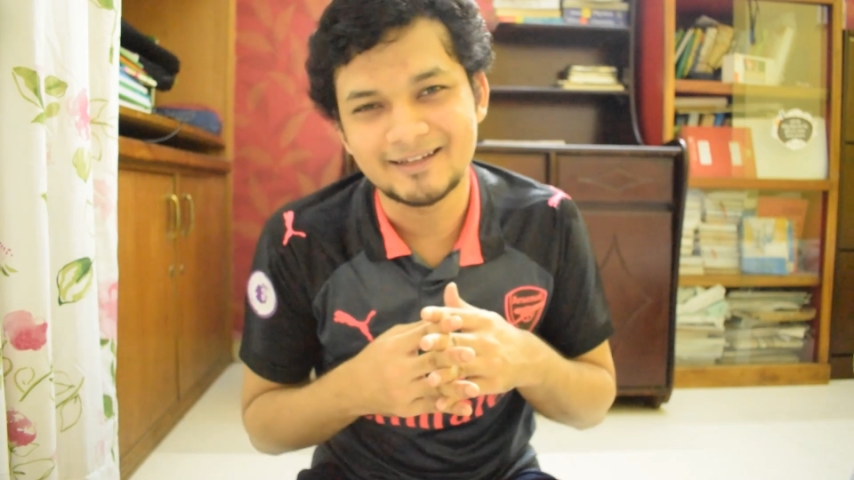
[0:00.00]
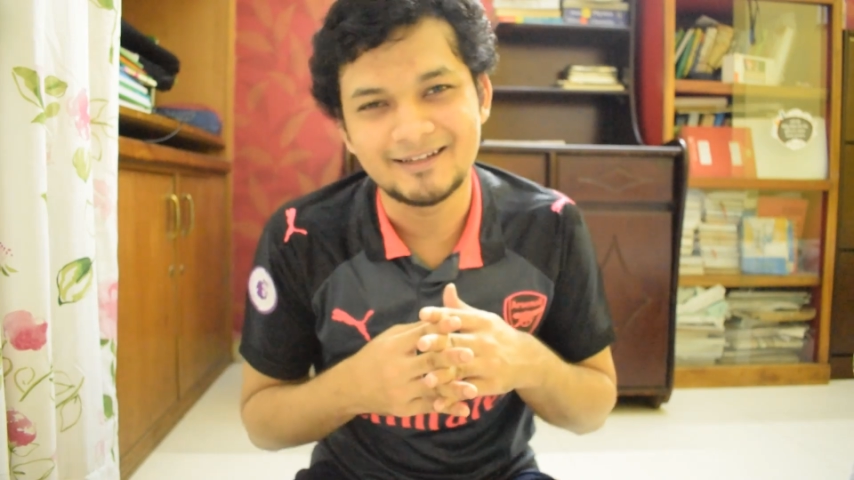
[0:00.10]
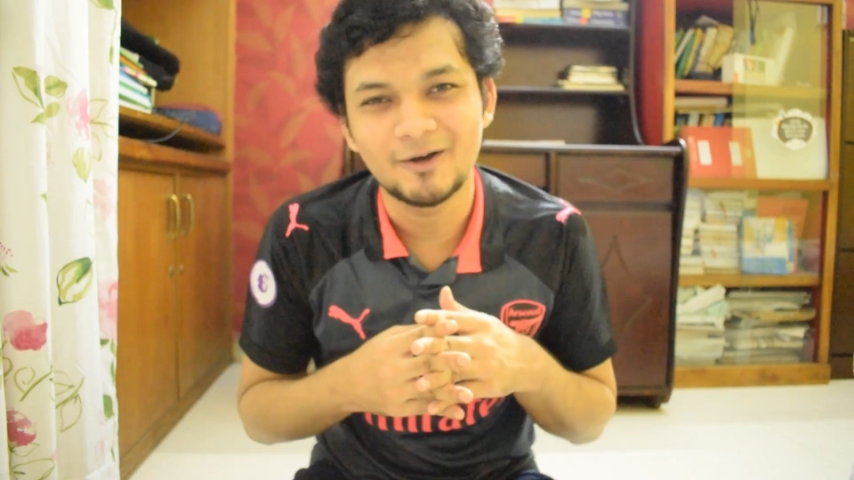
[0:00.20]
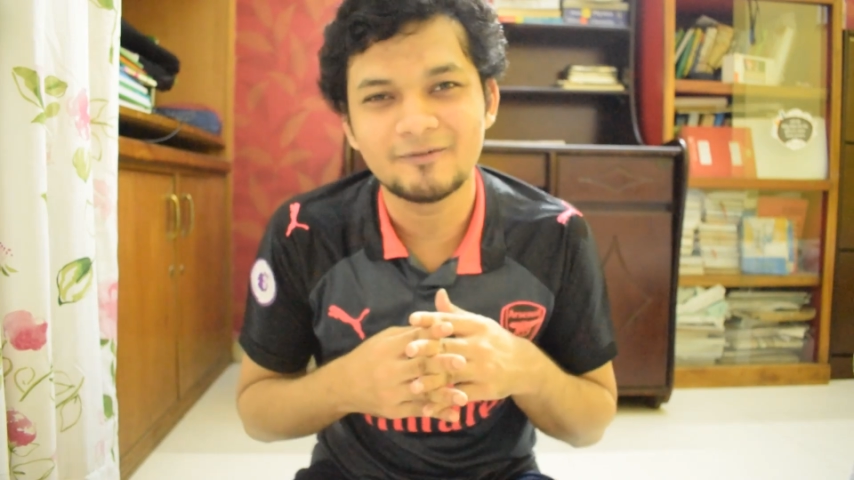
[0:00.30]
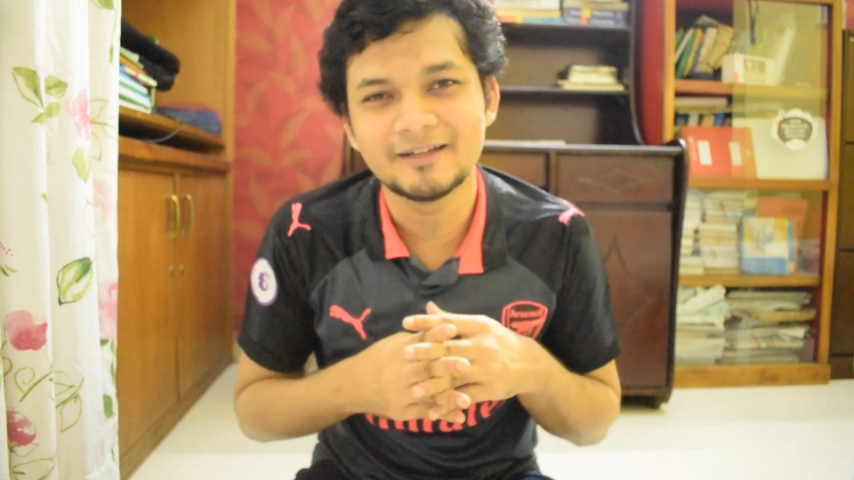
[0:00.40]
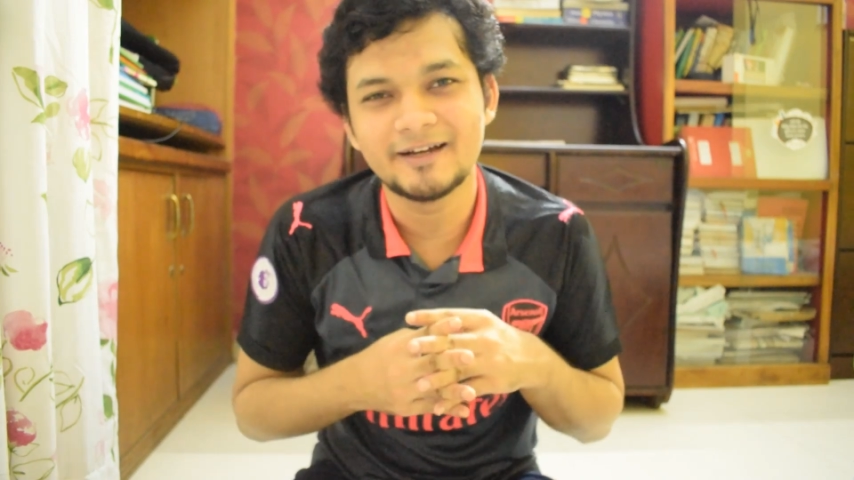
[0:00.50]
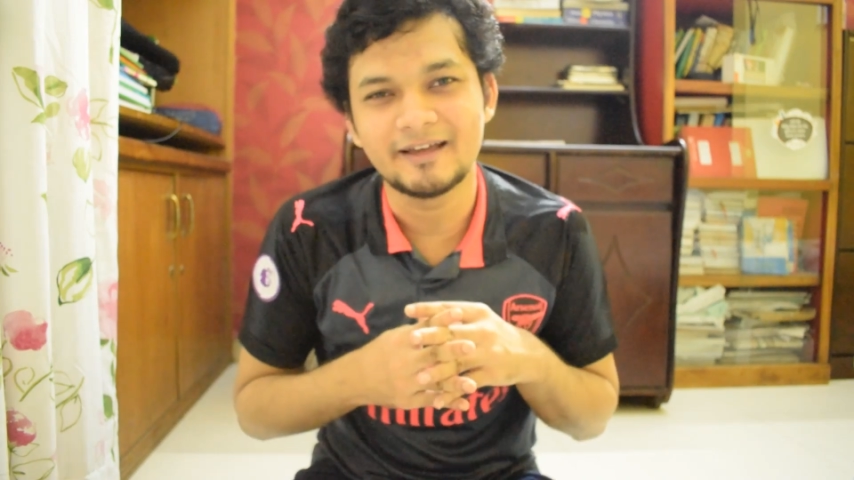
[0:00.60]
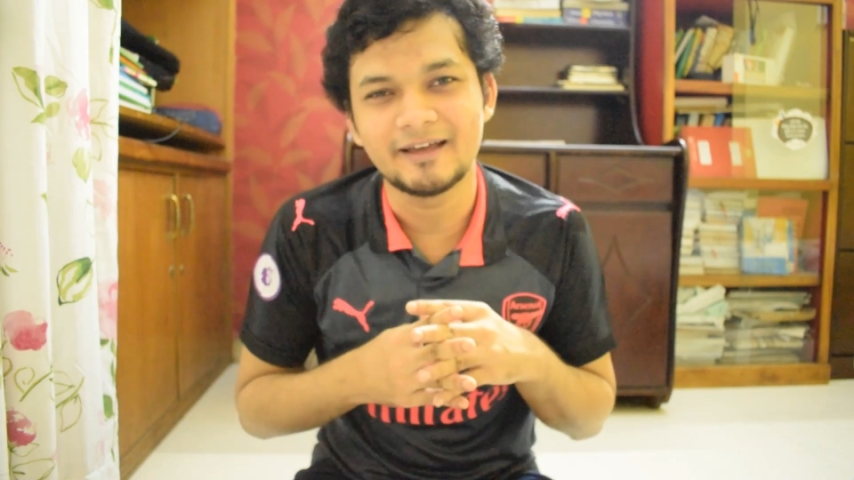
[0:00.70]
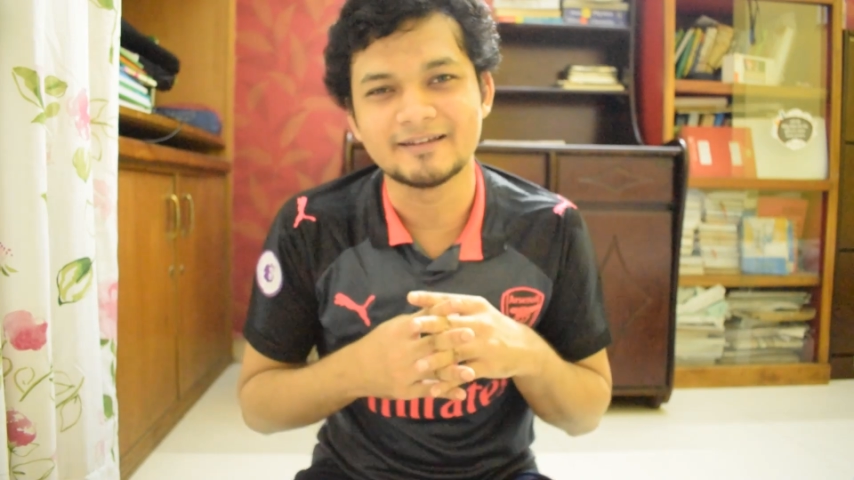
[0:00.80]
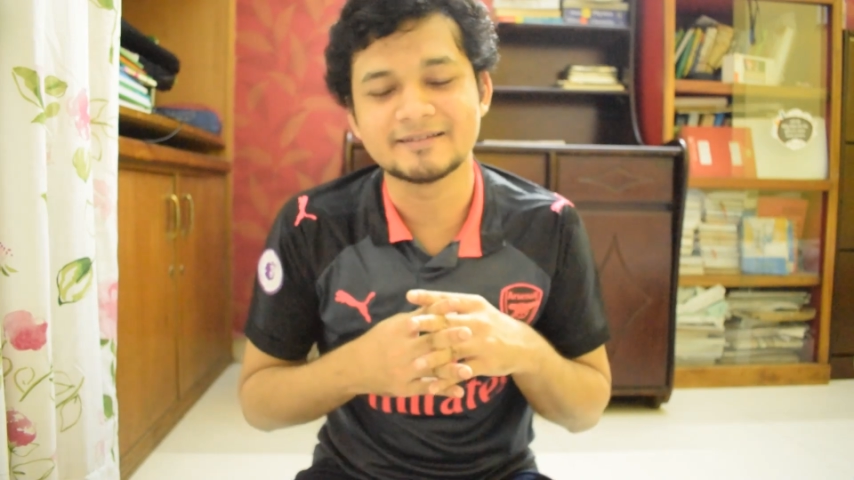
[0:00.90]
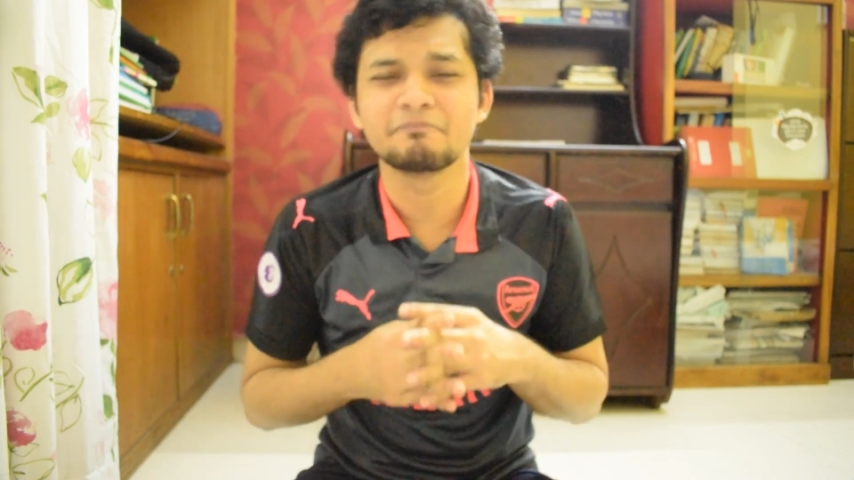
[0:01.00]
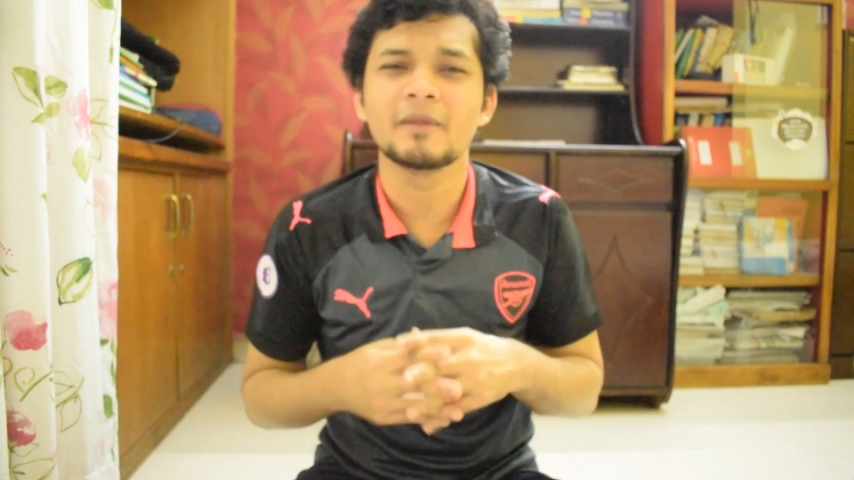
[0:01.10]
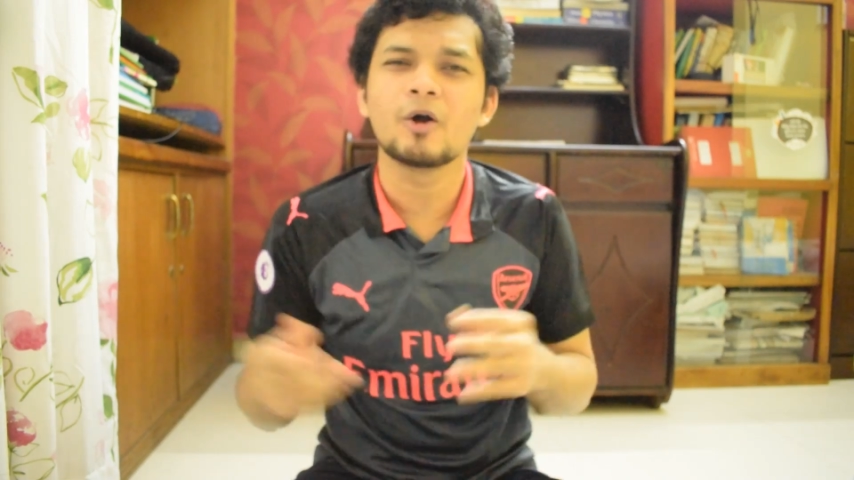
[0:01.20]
technique of learning is.